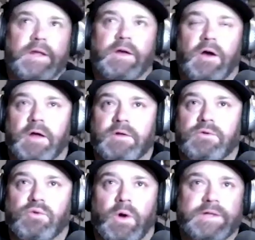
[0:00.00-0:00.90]
he caught you
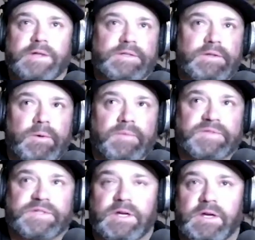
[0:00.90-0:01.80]
twice in the
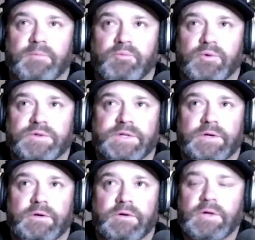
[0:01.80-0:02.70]
UFC in
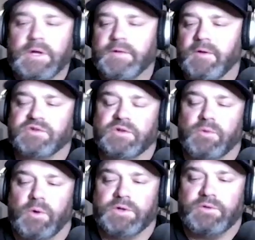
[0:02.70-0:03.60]
Brazil. Those are the
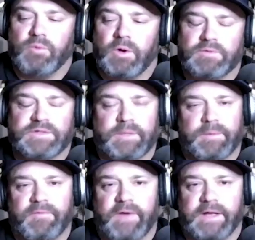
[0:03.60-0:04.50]
ones you'd want, some
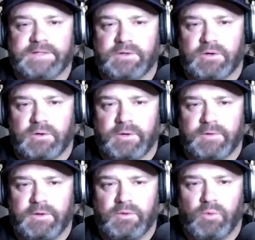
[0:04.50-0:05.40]
of the fights in your career
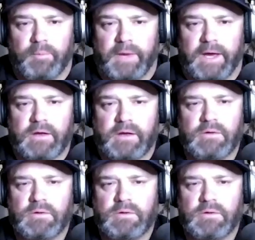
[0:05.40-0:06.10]
that you'd want back?